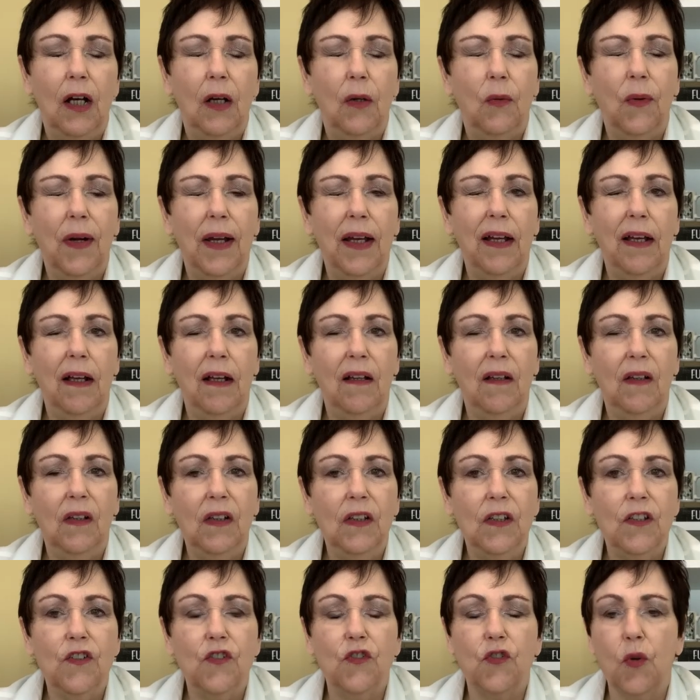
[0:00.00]
Well,
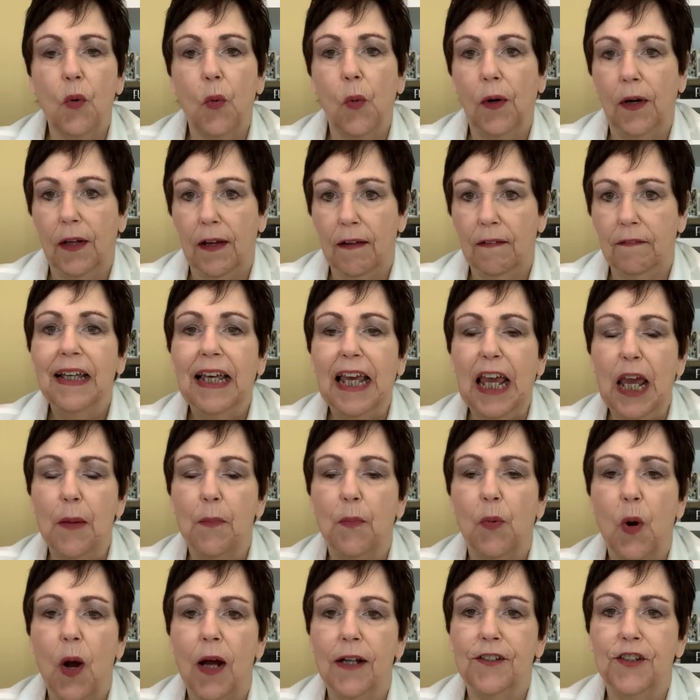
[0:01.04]
sort of. Keep
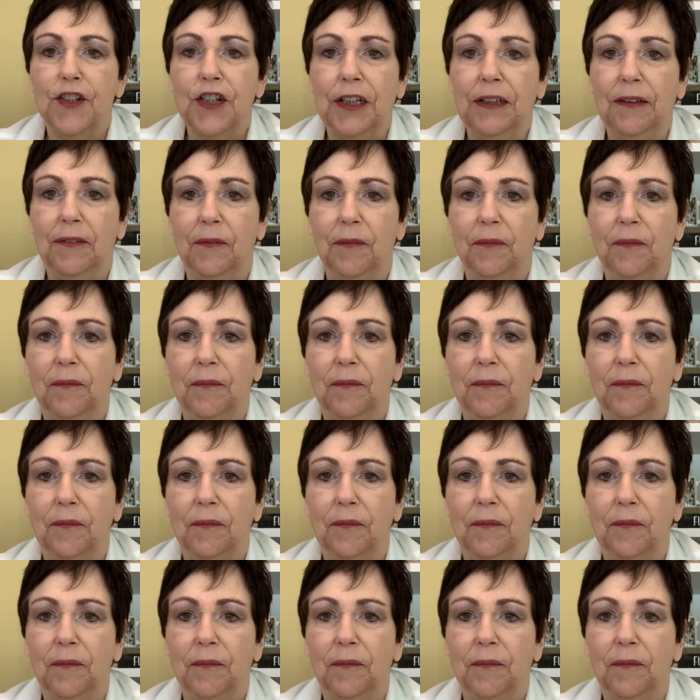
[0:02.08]
watching.